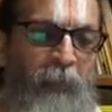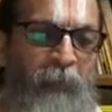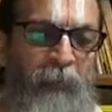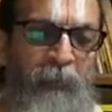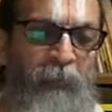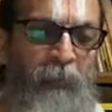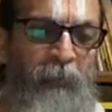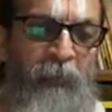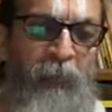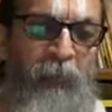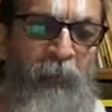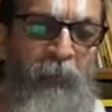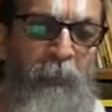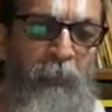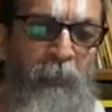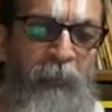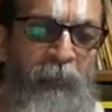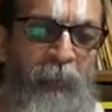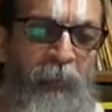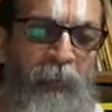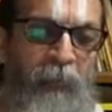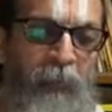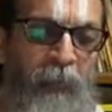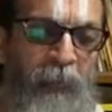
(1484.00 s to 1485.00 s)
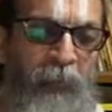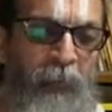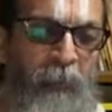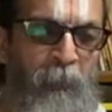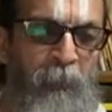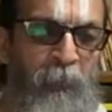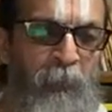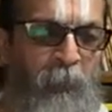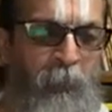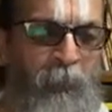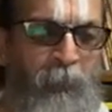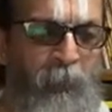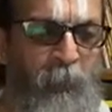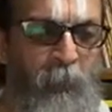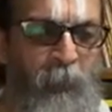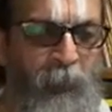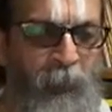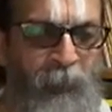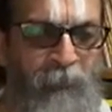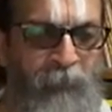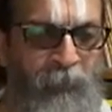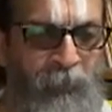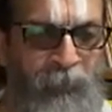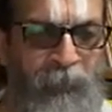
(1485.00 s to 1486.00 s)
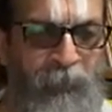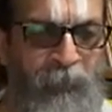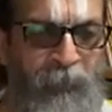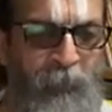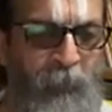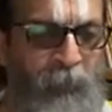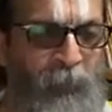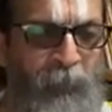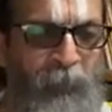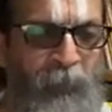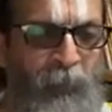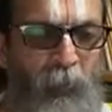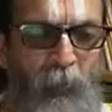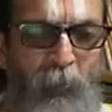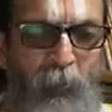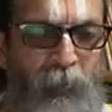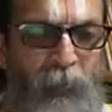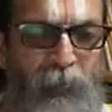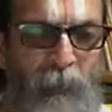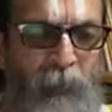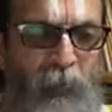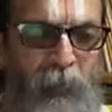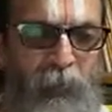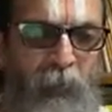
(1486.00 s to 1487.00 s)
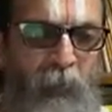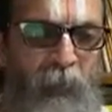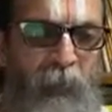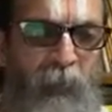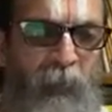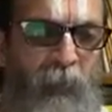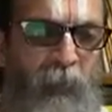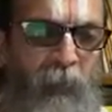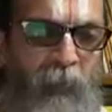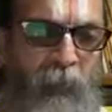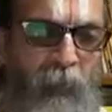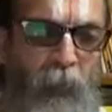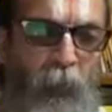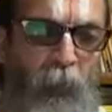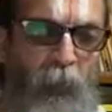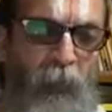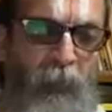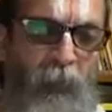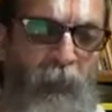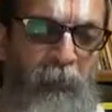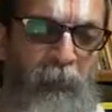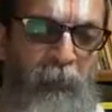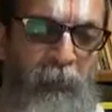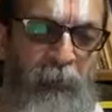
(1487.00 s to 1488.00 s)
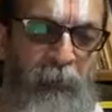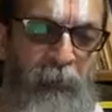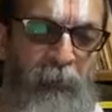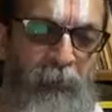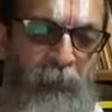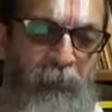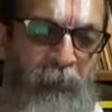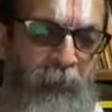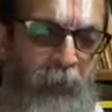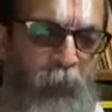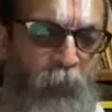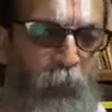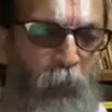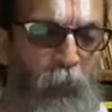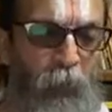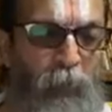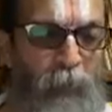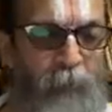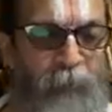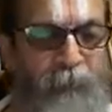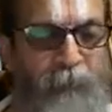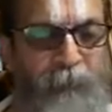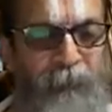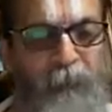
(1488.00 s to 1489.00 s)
he doesn't call it by the names like what we see, because Hinduism is all 100, 200, 300 years old.